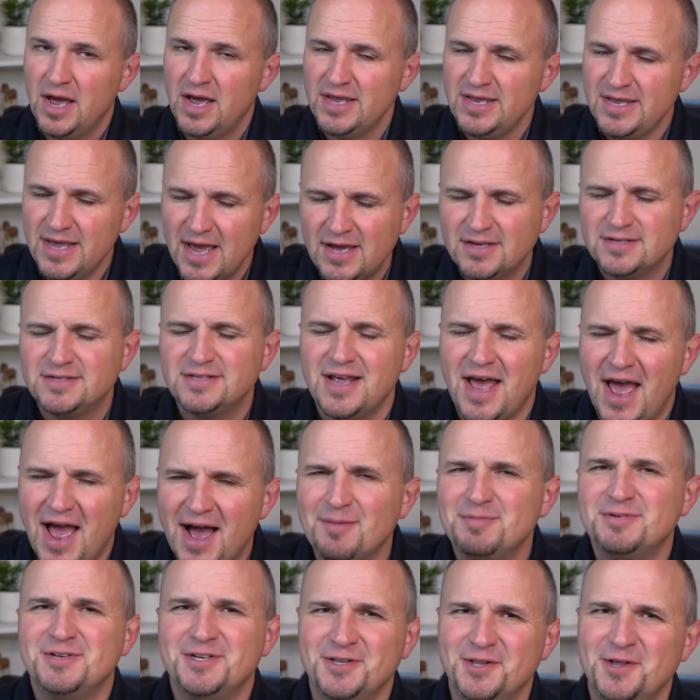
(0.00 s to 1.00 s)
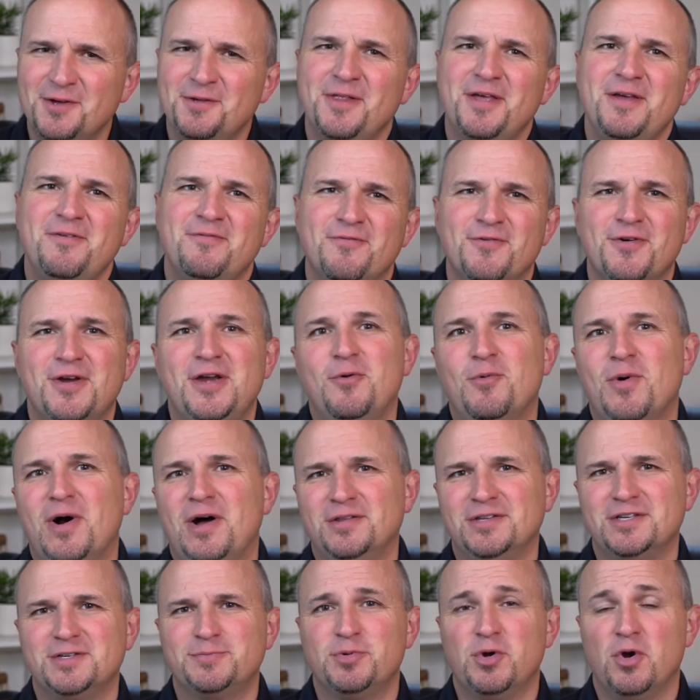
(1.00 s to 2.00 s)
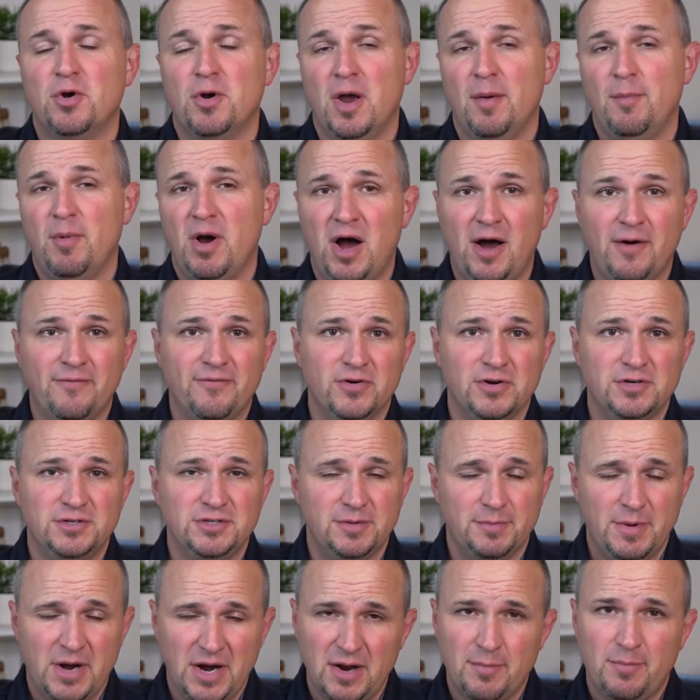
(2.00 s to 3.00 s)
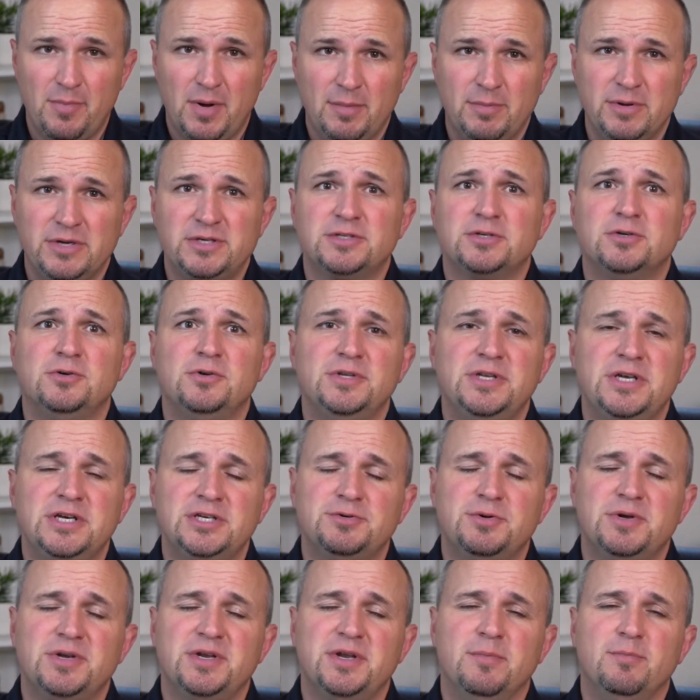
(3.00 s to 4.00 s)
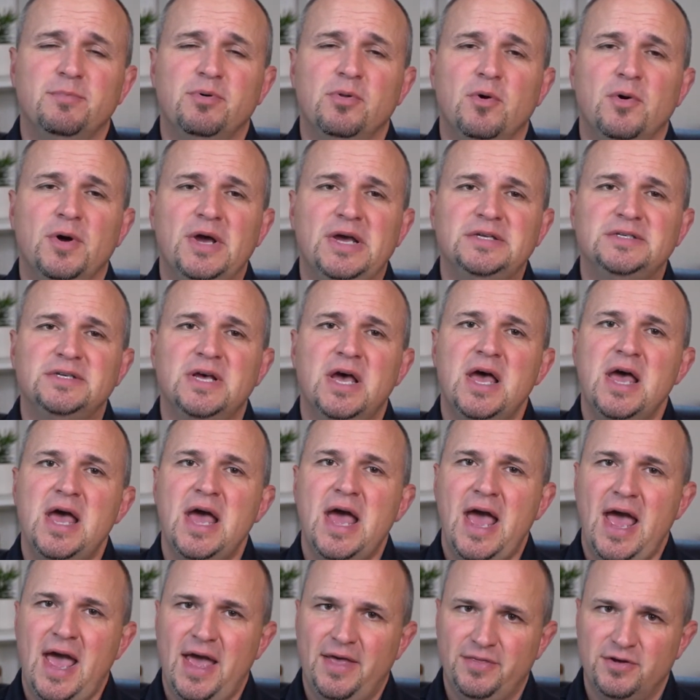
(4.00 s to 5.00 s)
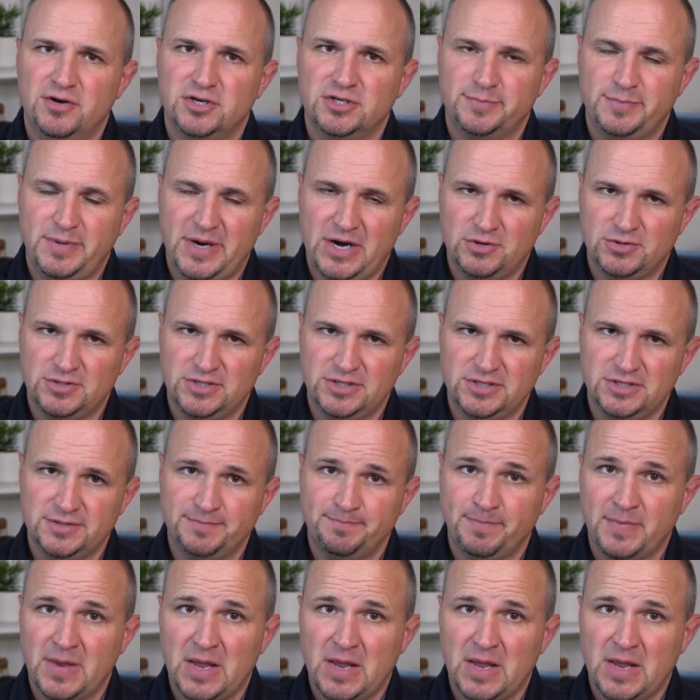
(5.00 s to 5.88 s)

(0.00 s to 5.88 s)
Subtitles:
yes, absolutely free wellness program offered to Minot Public School District employees and their spouses.